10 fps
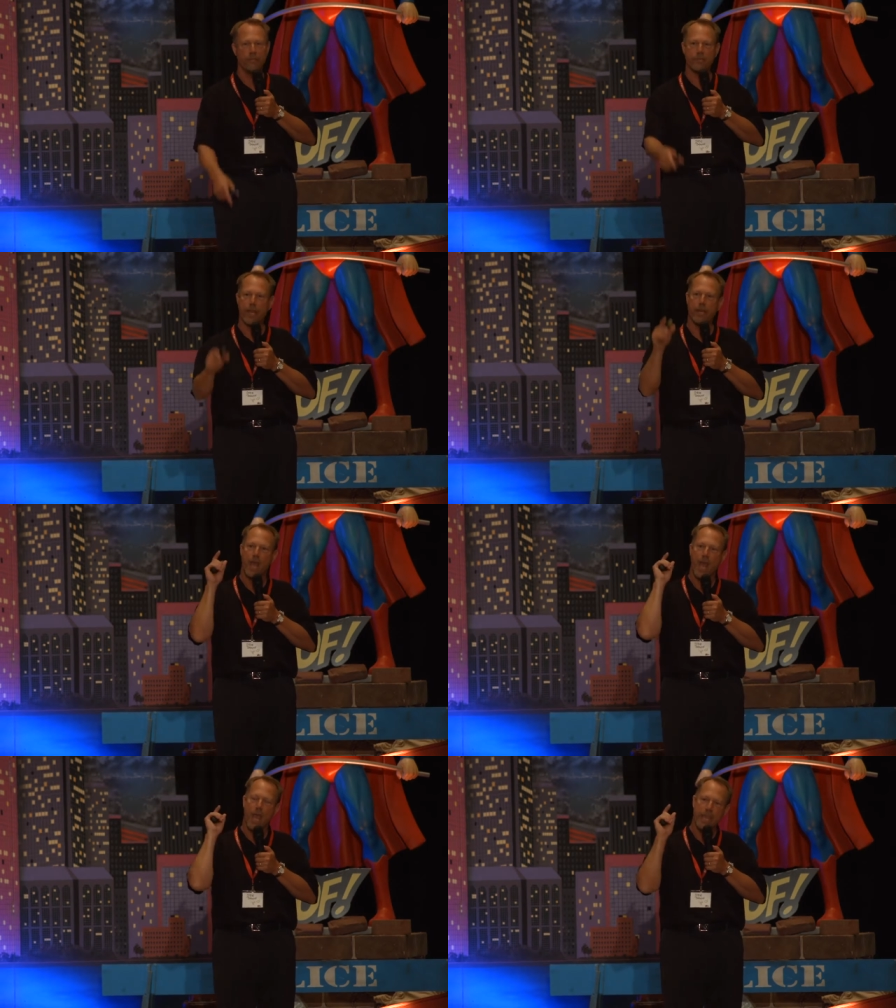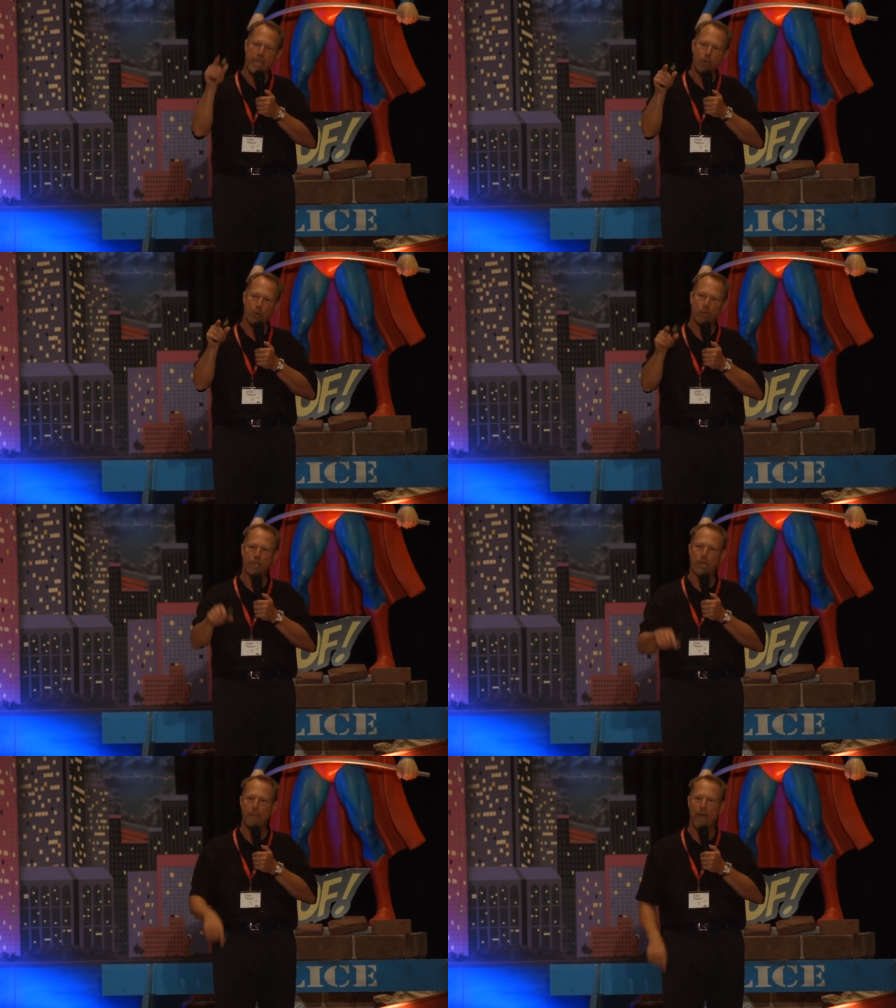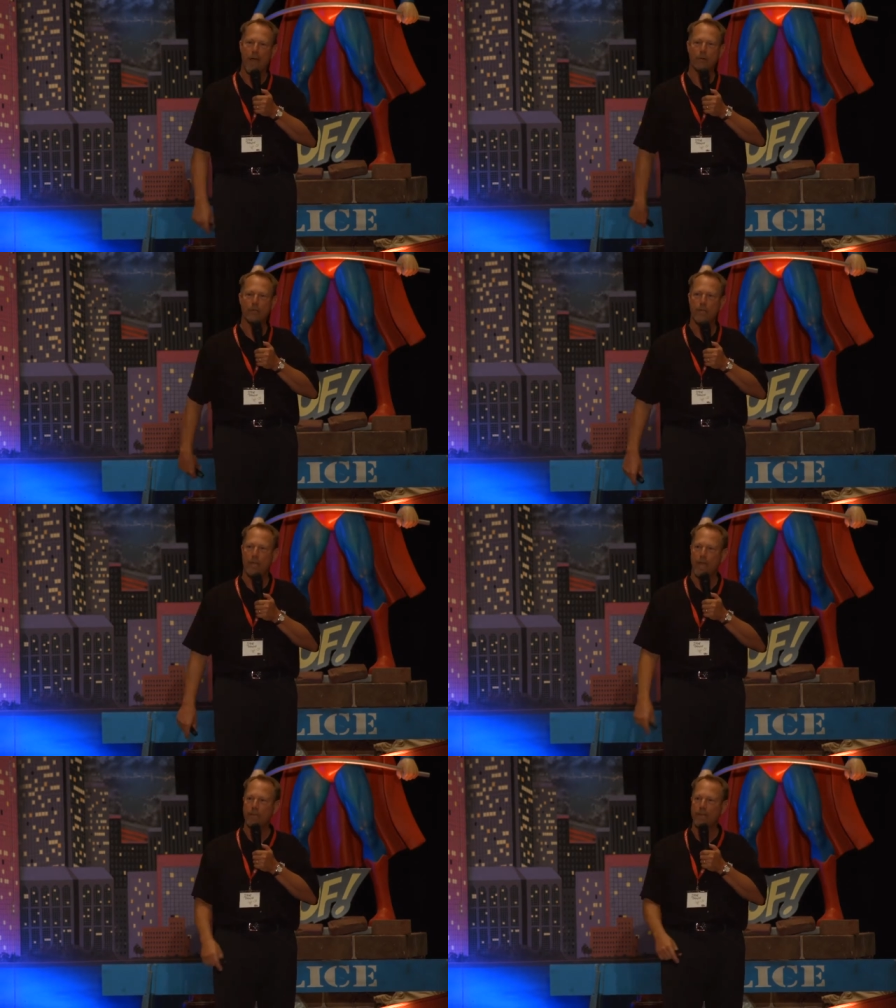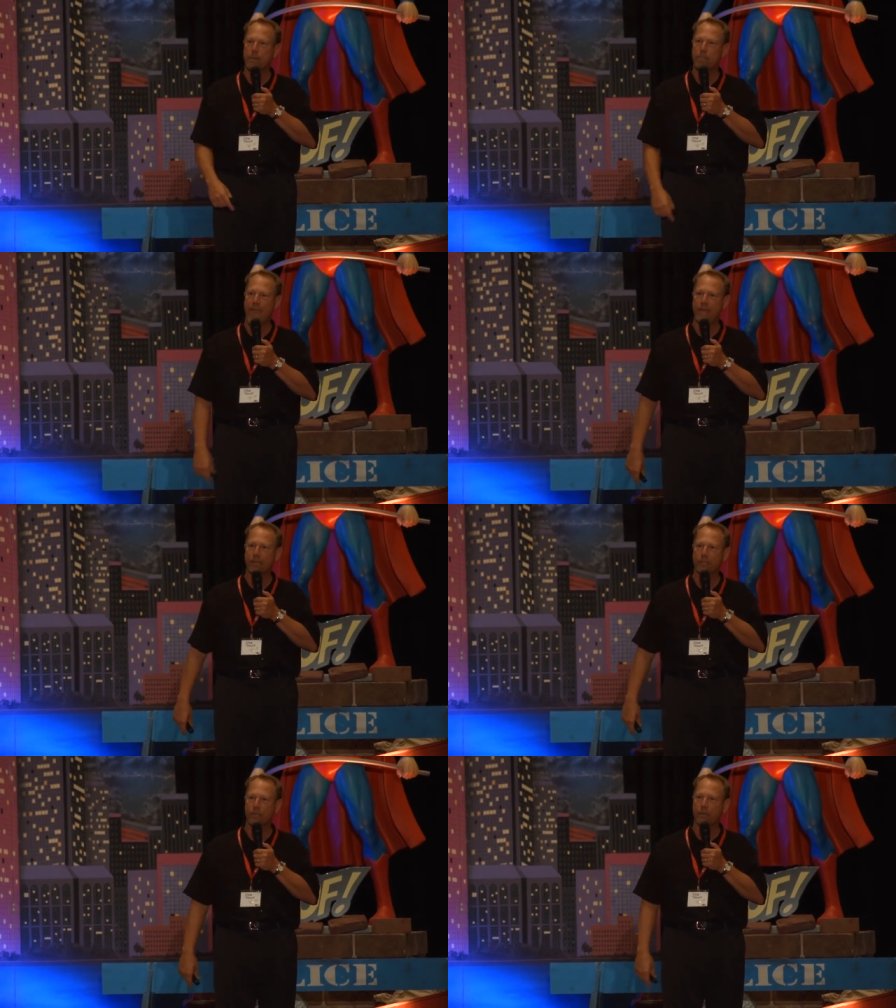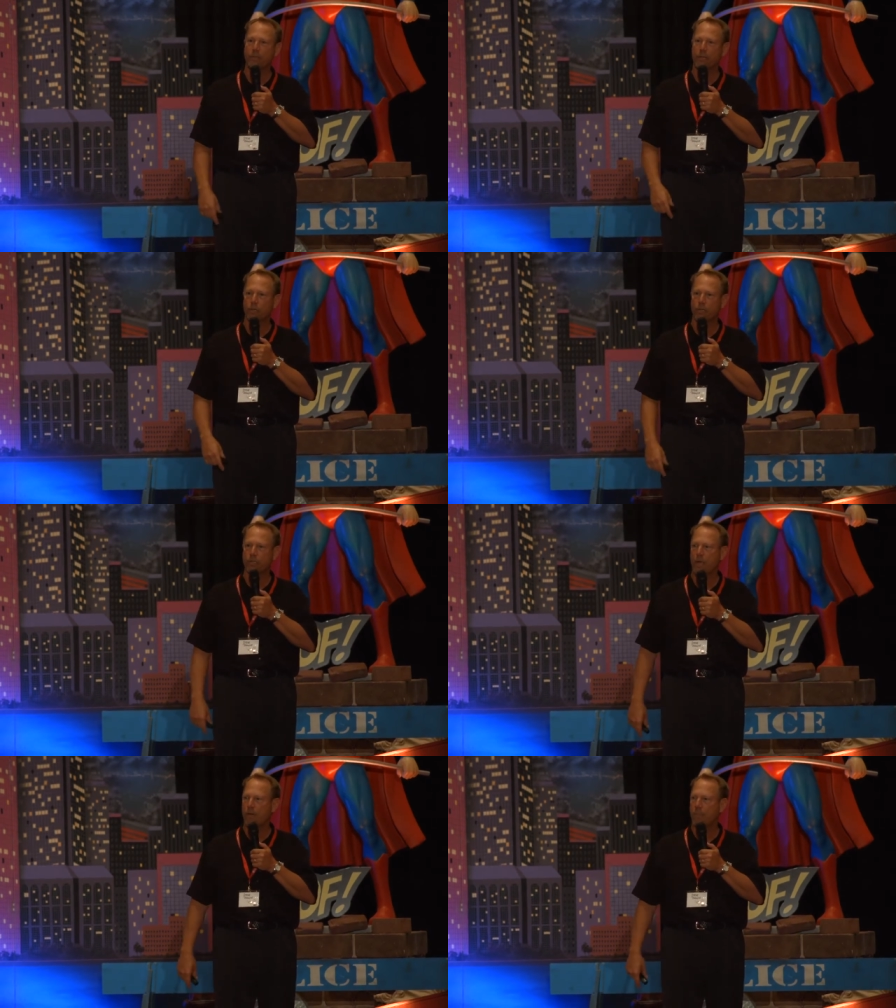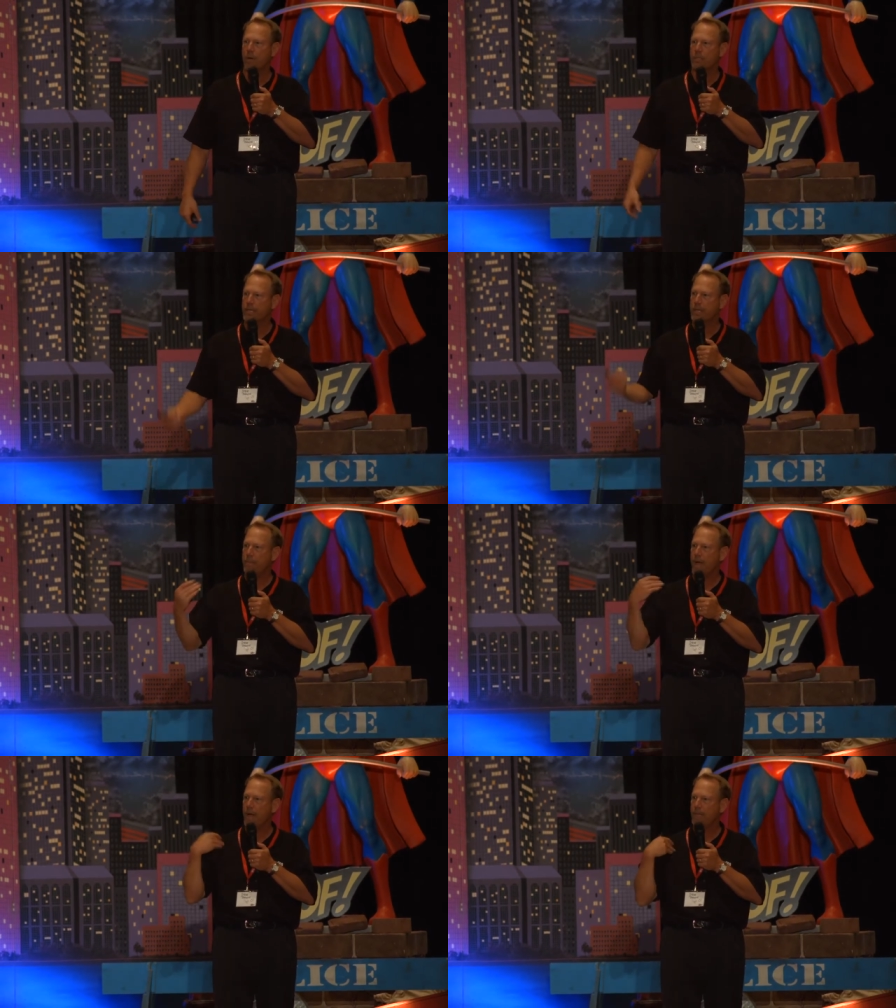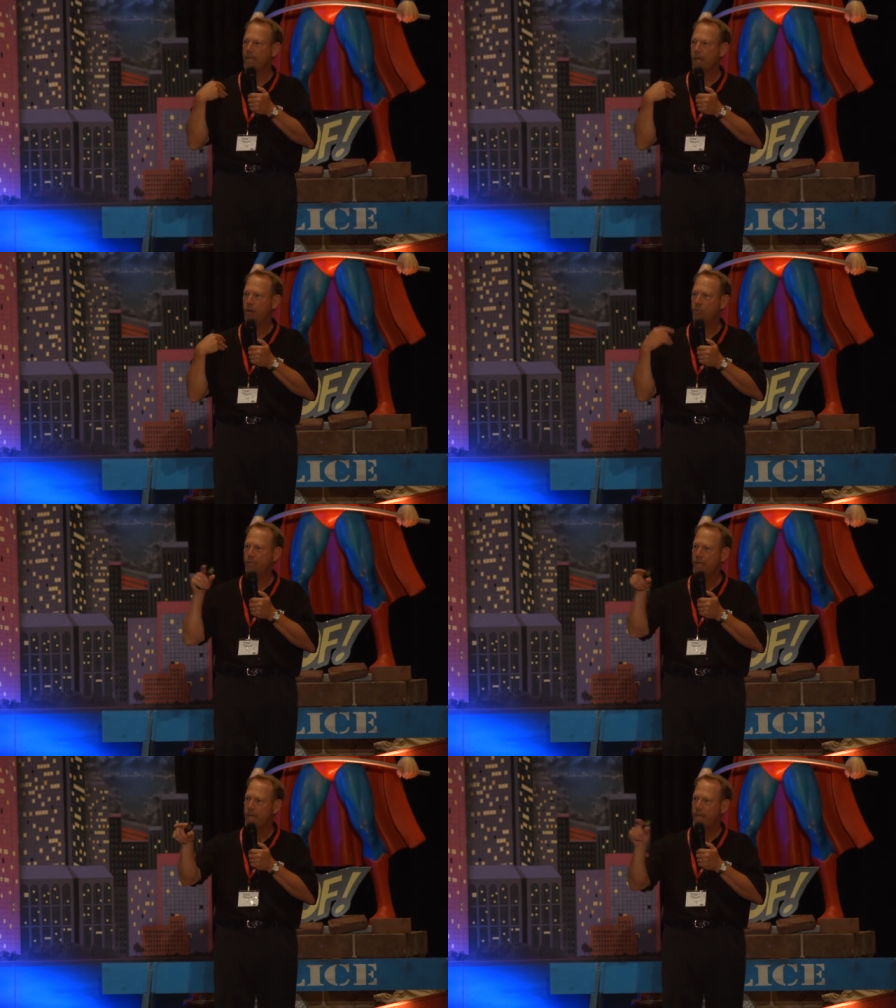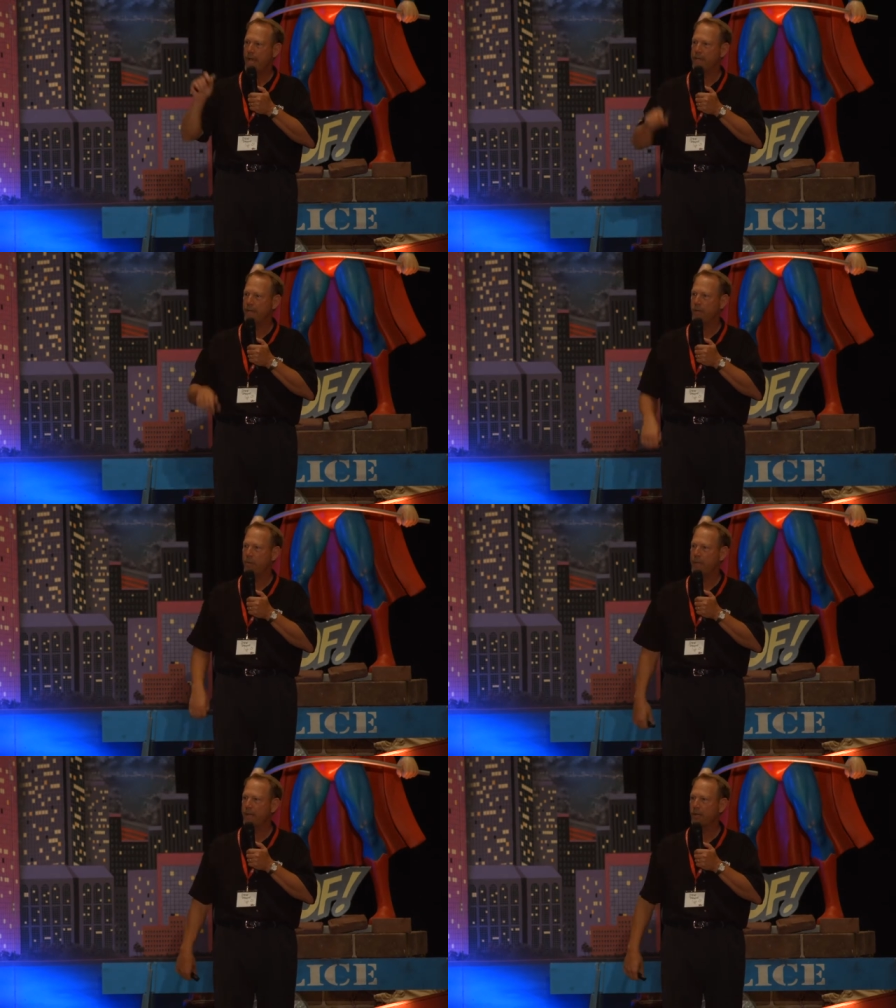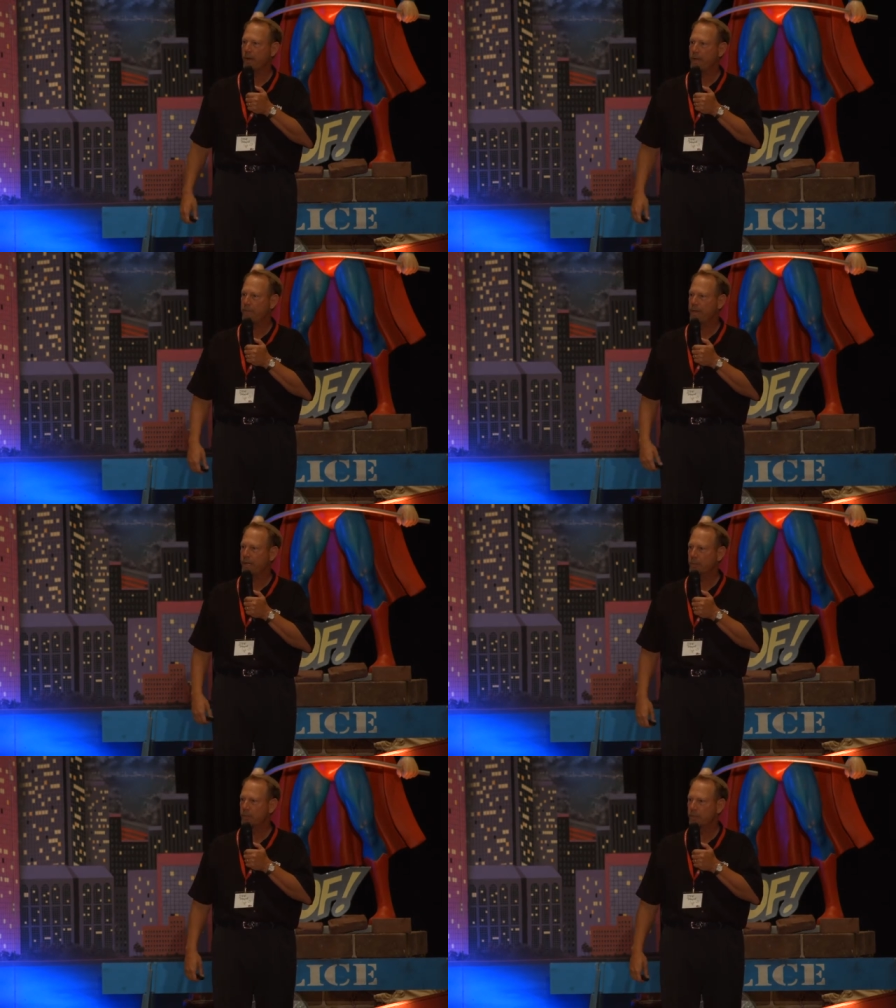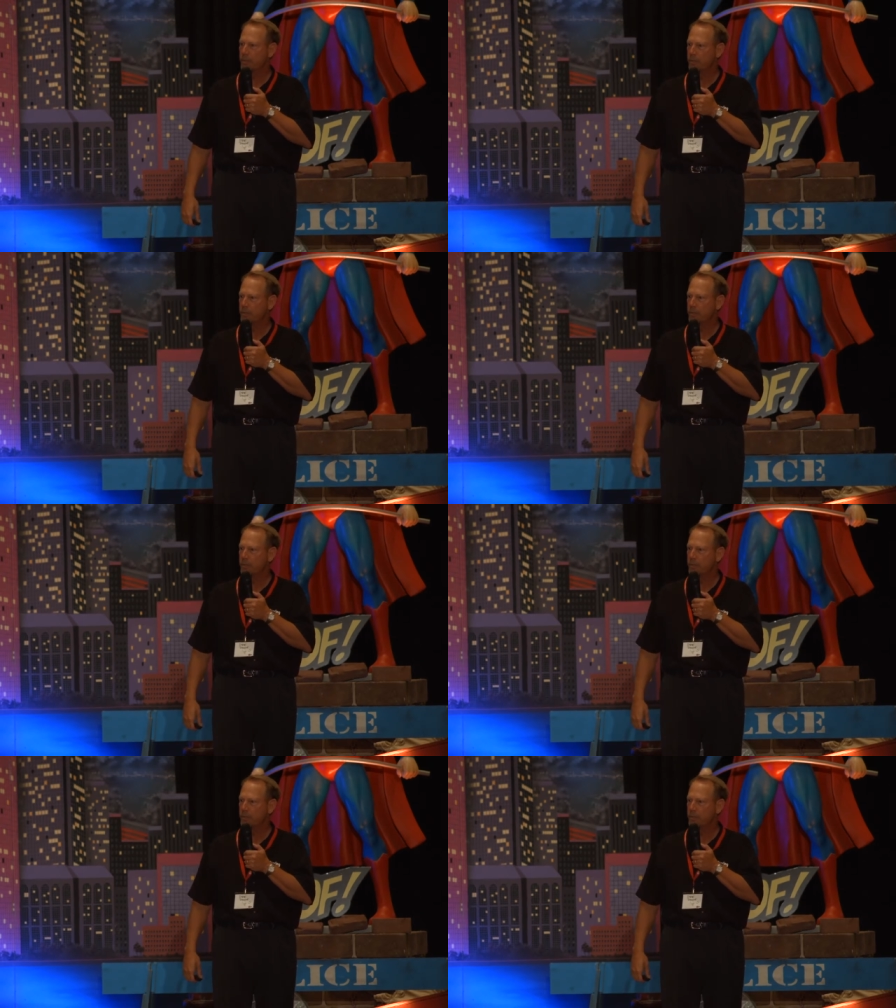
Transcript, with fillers: He said, he, You could come out and be the manager of the girls' softball team. I'm the coach, and I think you'd make a great manager.